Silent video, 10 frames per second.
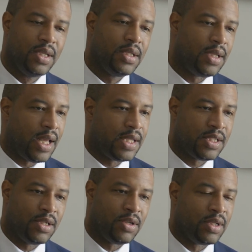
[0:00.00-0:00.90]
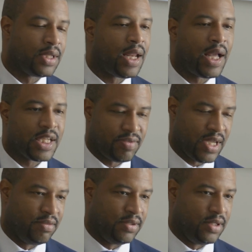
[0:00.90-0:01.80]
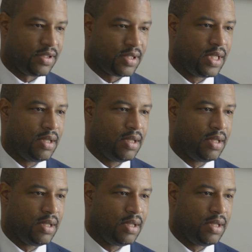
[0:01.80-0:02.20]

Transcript: last year or in the last five years.